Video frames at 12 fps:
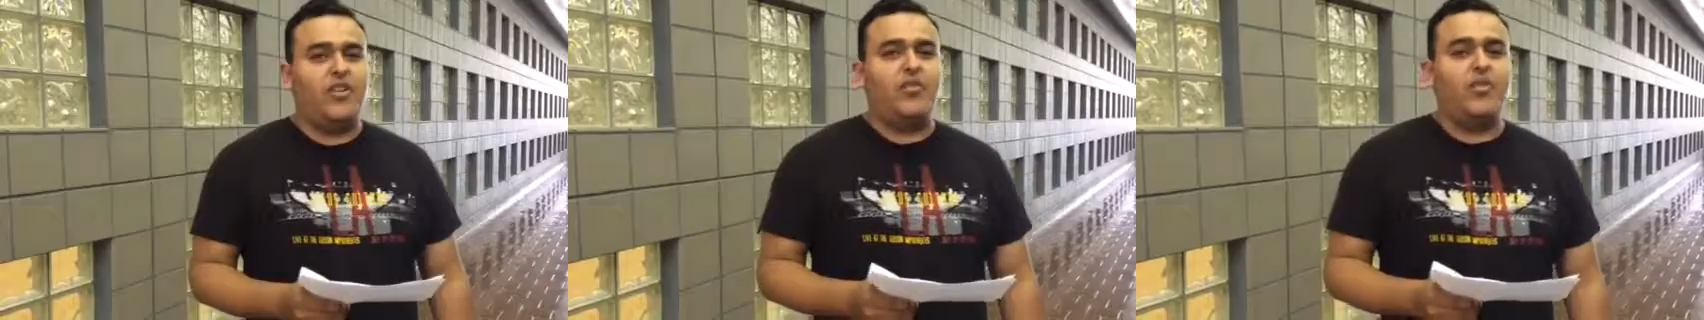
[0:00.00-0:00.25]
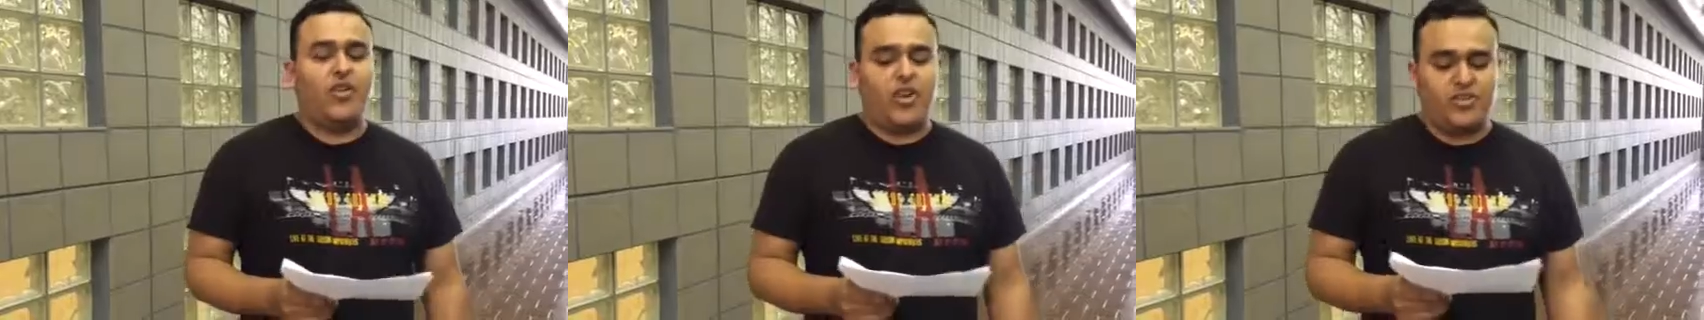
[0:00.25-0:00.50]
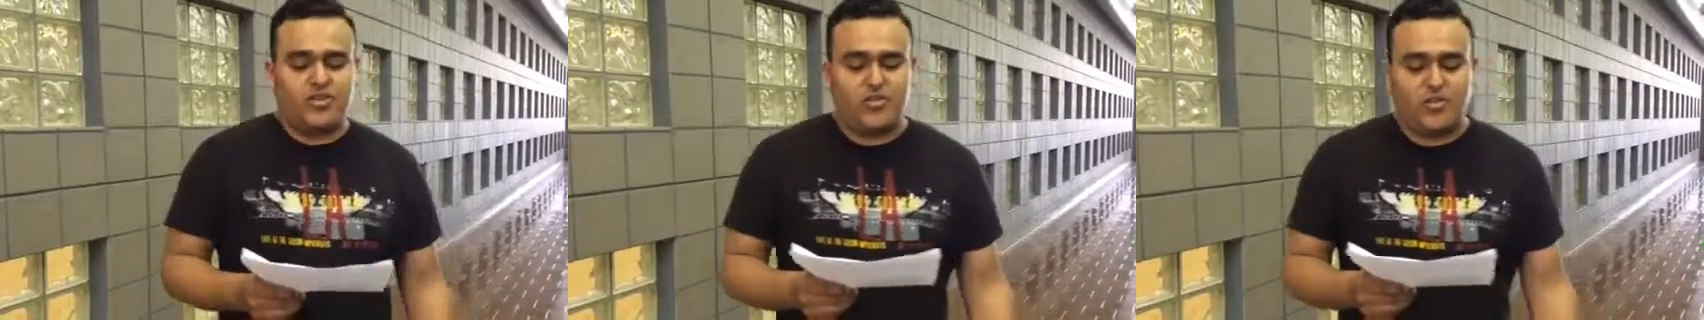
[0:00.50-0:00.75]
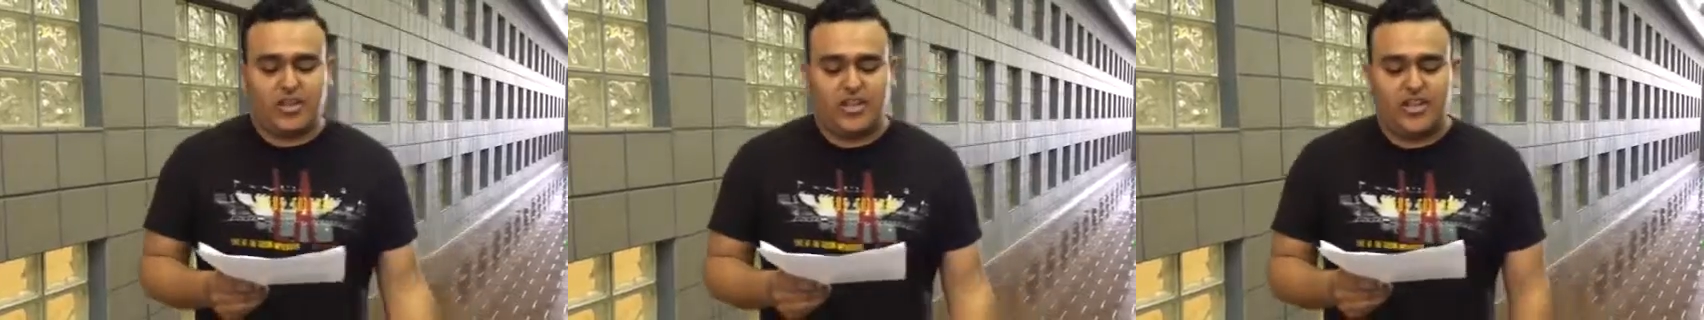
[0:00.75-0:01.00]
we were also
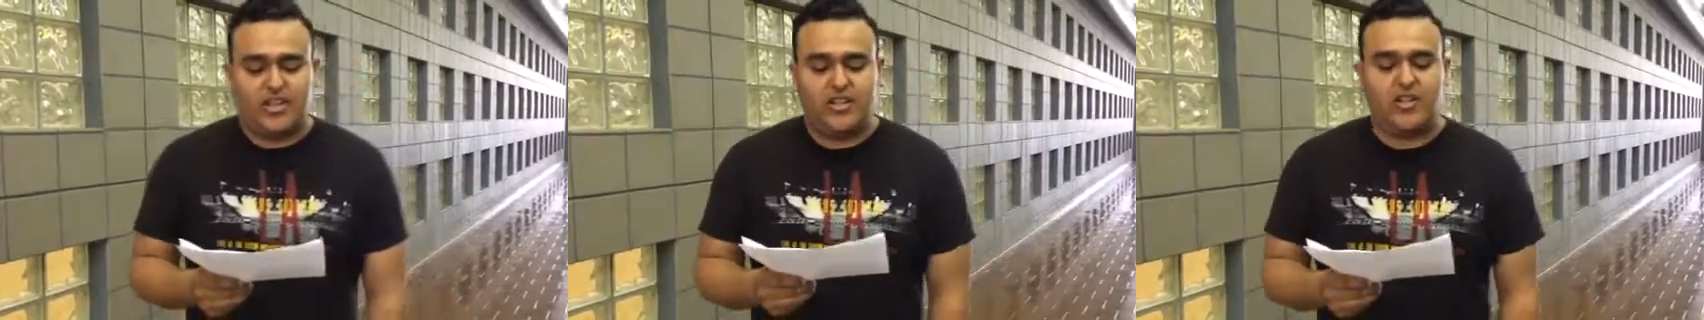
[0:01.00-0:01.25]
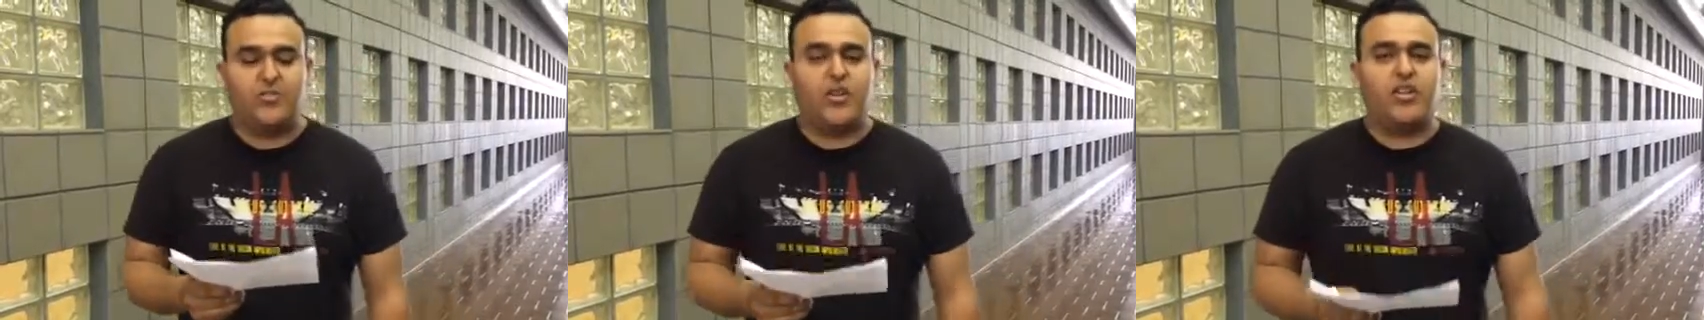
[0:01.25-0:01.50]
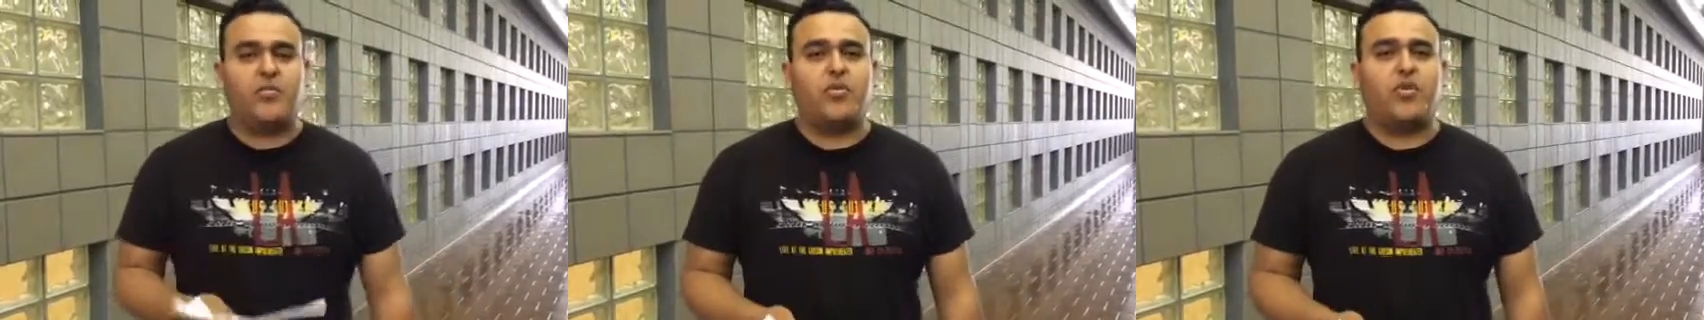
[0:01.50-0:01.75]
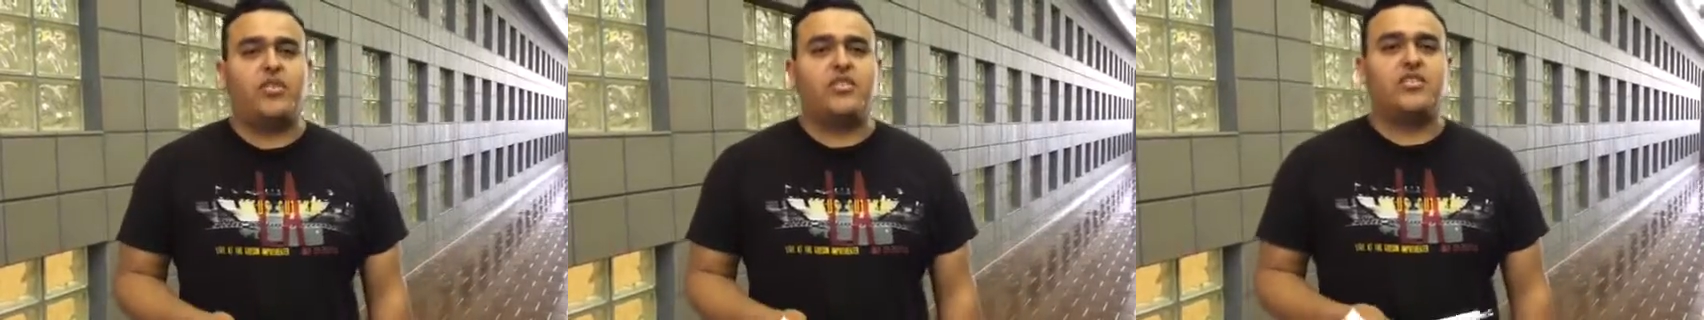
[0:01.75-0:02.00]
working on the
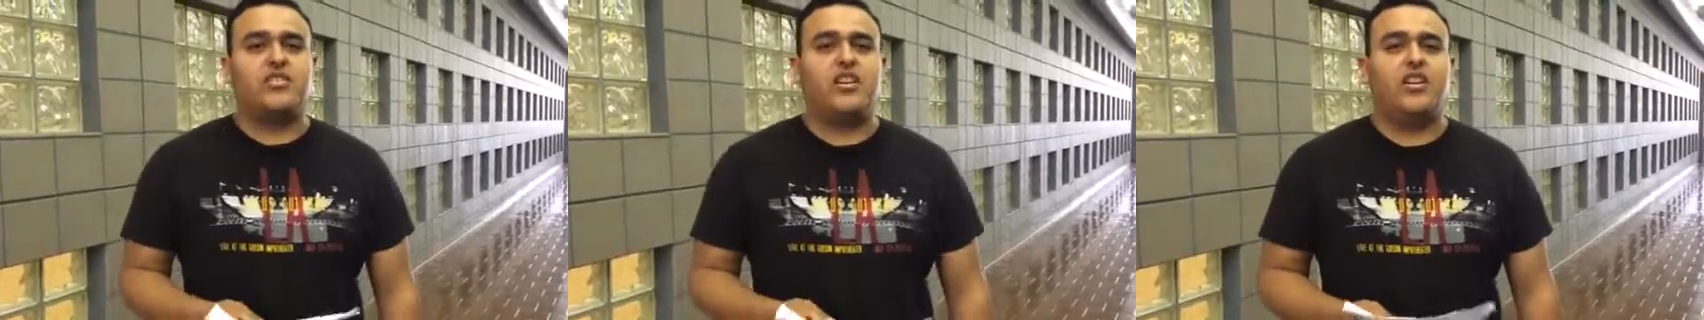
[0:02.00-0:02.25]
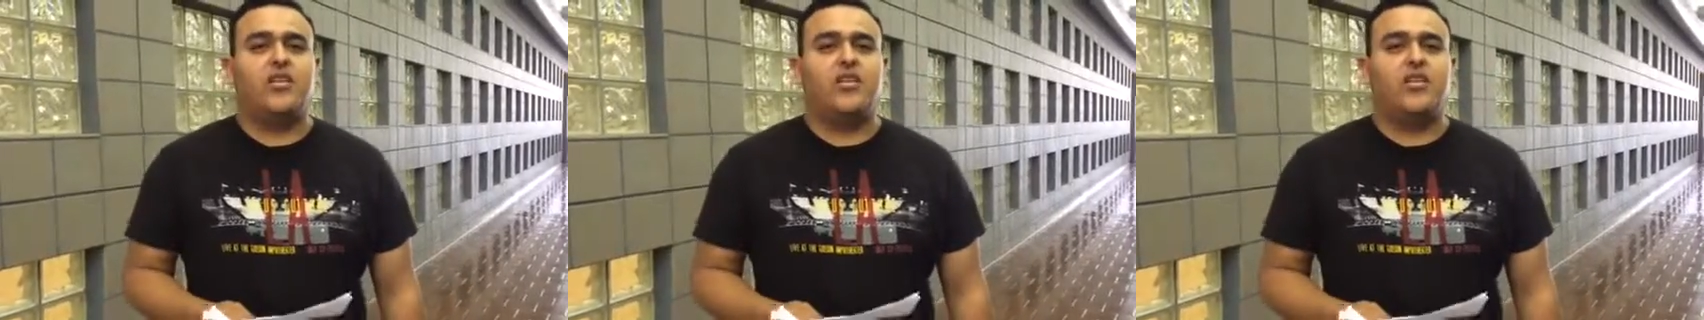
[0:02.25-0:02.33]
pronus.